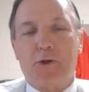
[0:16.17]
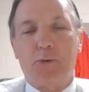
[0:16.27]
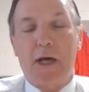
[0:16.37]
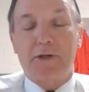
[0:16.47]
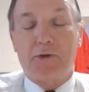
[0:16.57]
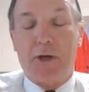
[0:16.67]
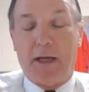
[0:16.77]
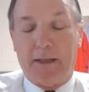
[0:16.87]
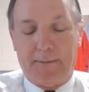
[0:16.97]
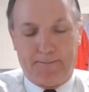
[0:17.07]
So
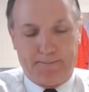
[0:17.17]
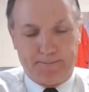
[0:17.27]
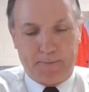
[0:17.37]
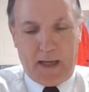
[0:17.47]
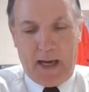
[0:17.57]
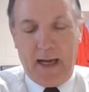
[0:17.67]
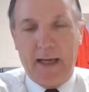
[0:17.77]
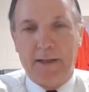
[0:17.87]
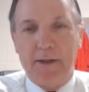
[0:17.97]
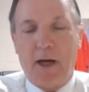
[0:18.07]
yesterday, I
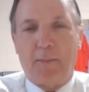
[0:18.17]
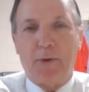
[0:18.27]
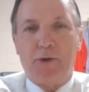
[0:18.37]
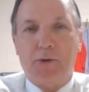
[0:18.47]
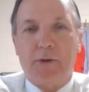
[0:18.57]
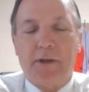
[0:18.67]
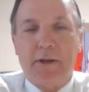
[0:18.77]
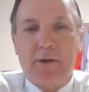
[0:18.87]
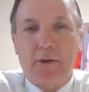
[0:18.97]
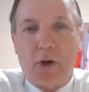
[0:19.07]
had the
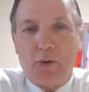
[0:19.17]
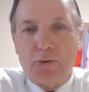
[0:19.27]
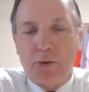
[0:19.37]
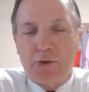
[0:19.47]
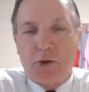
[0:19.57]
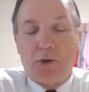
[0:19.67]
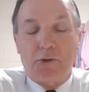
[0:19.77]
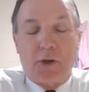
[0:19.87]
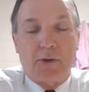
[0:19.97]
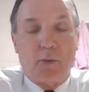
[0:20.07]
opportunity to go to a
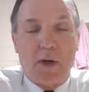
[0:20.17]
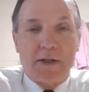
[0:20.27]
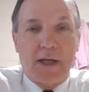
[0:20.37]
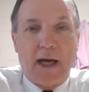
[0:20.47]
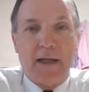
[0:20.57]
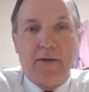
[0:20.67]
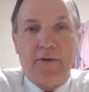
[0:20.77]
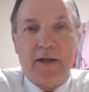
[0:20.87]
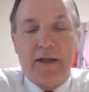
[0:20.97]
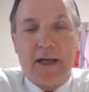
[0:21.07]
church on the west side
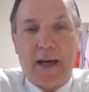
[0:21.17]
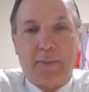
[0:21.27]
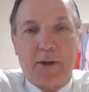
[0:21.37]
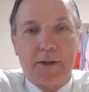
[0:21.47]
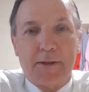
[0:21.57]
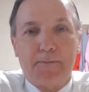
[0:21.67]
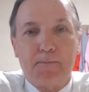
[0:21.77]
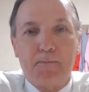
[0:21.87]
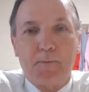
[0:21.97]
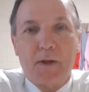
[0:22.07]
of Indianapolis,
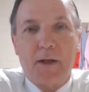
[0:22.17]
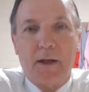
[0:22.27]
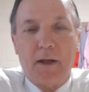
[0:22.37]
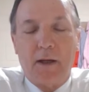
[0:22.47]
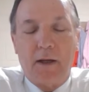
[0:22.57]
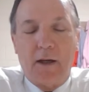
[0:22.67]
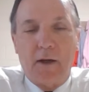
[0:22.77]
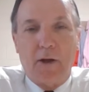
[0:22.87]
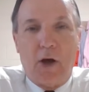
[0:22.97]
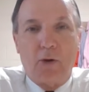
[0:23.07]

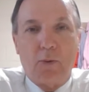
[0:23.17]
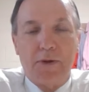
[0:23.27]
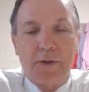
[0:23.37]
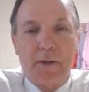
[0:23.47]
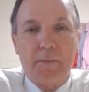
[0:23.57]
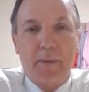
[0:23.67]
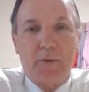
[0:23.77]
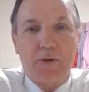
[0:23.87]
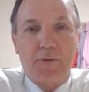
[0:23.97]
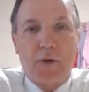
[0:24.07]
along with some
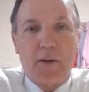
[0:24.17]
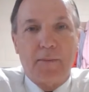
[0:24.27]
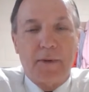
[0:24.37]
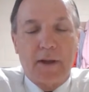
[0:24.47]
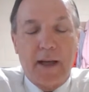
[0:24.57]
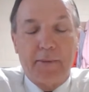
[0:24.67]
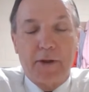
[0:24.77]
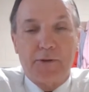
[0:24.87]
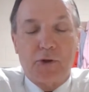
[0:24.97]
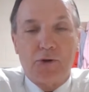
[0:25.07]
members from the
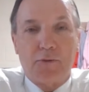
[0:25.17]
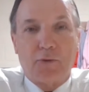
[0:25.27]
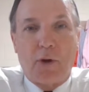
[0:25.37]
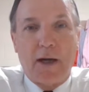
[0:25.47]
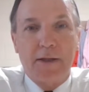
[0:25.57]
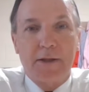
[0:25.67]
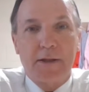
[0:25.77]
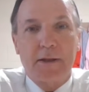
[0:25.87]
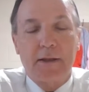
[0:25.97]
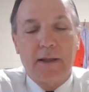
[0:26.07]
Lebanon Church of
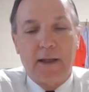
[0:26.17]
Christ.